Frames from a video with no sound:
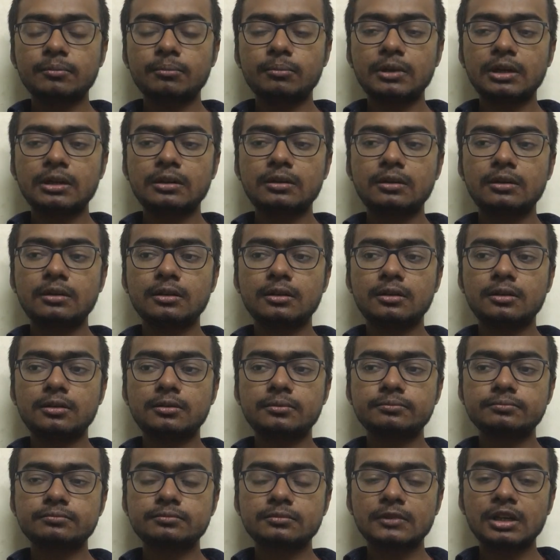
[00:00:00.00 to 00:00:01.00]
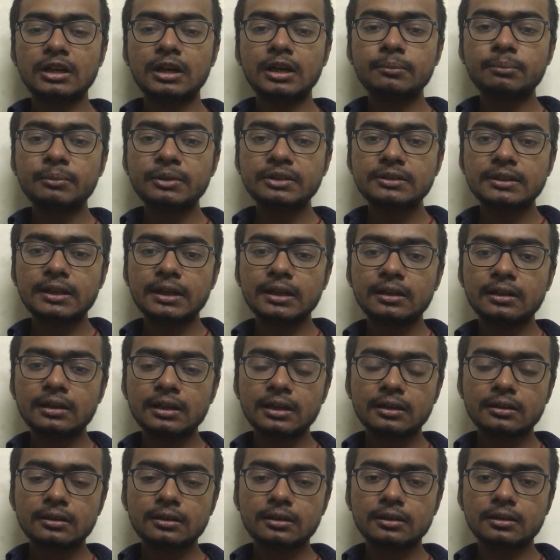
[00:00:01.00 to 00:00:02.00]
But let me say
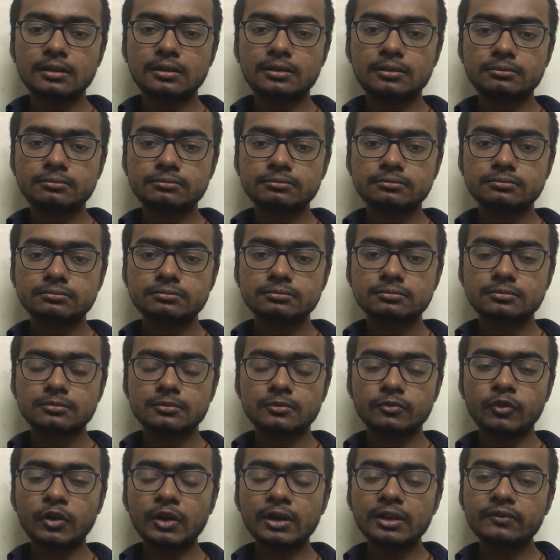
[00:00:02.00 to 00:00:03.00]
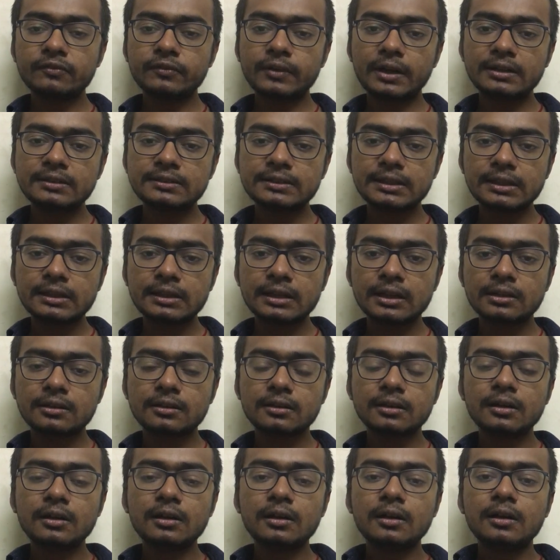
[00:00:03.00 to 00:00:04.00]
that what if I say that
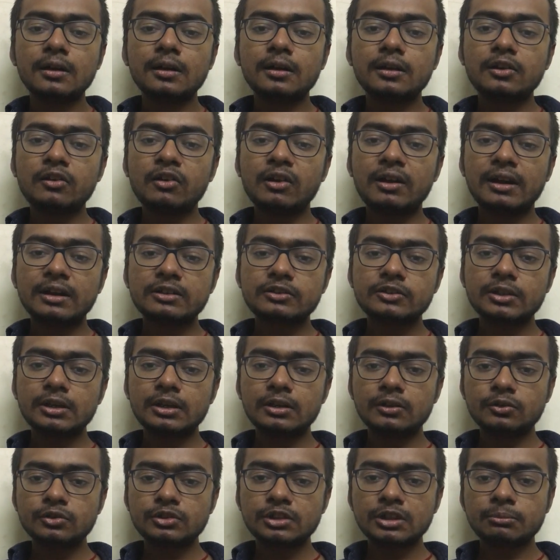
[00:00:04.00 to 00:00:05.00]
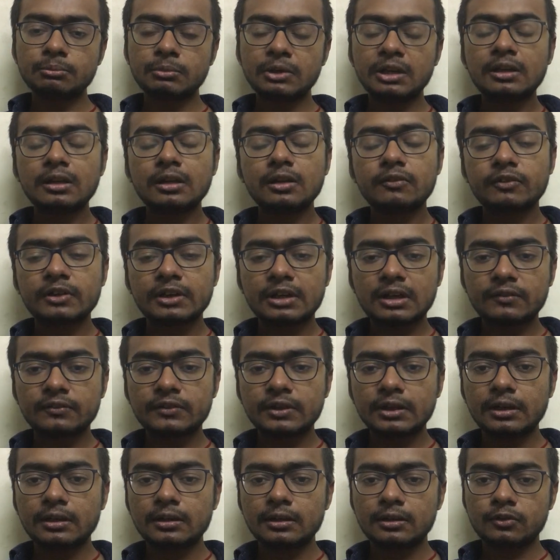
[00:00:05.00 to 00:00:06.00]
you are actually losing money even
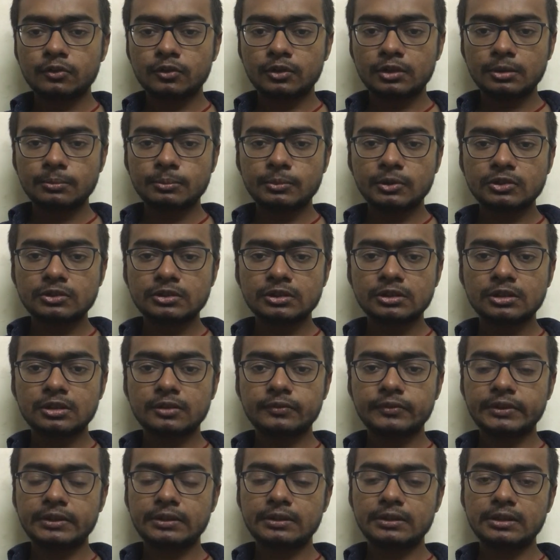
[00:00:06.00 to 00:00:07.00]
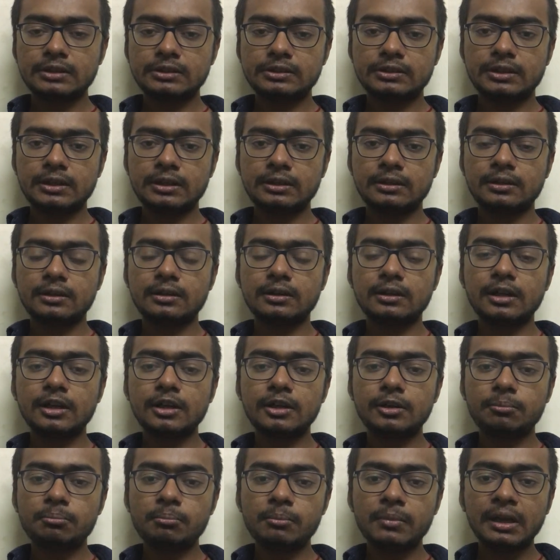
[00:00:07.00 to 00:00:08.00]
after getting 20% of interest rate?
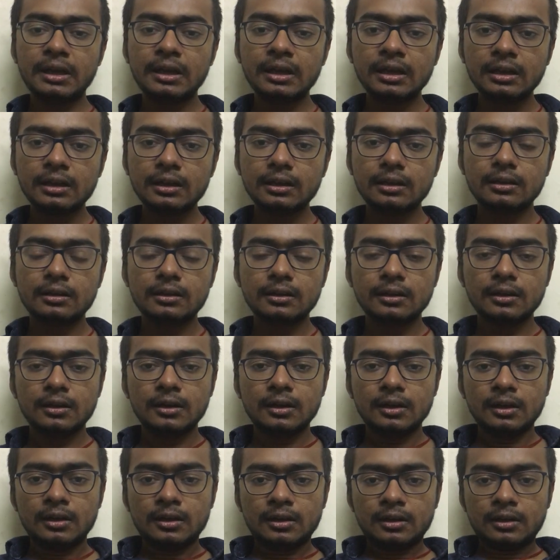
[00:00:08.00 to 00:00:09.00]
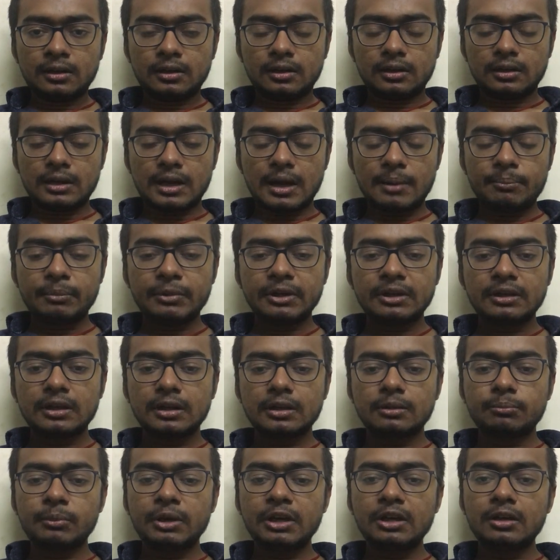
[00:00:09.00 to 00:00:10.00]
It may happen
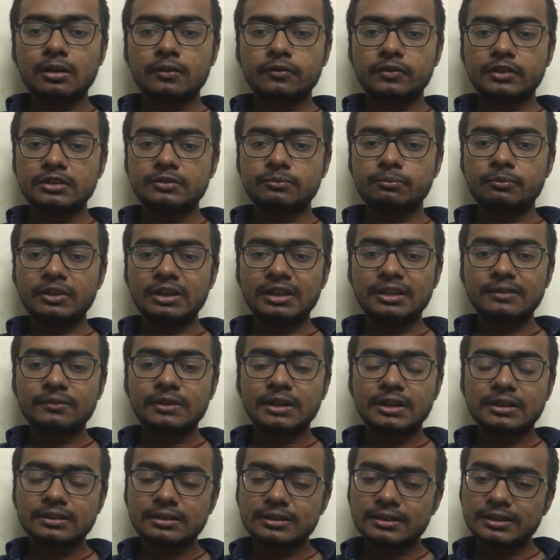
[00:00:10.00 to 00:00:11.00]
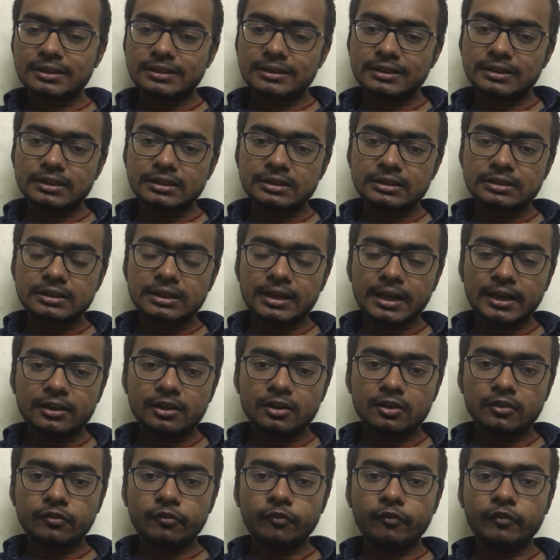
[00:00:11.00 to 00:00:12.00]
that many of us believe that it is kind
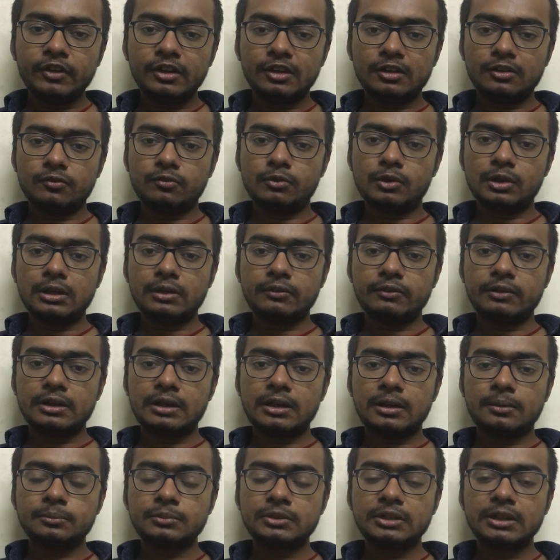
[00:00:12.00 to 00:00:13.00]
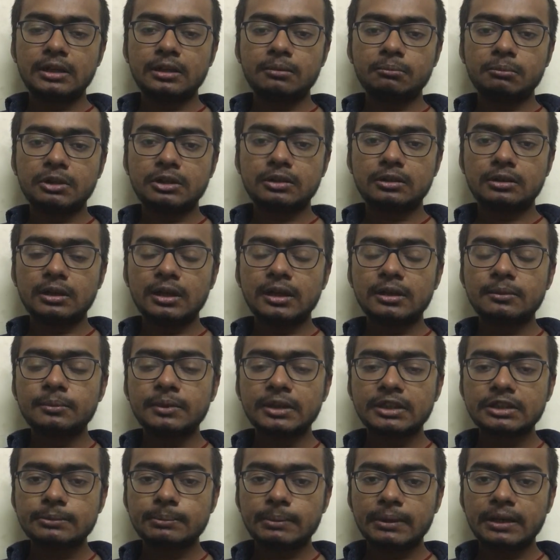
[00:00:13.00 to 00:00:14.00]
of weird whatever I'm saying, but let me
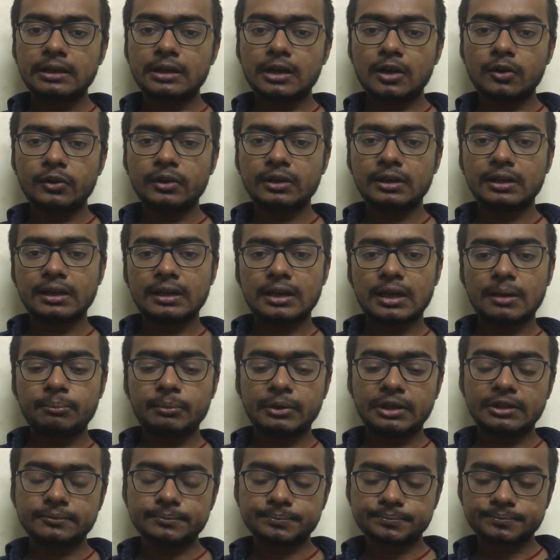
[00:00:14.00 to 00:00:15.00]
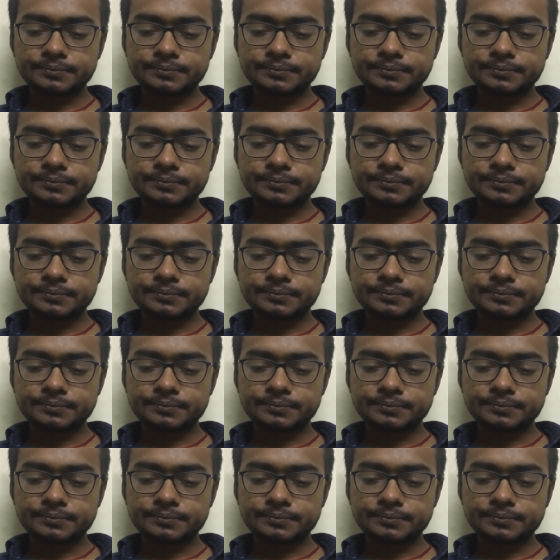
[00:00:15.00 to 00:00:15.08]
explain how it can happen.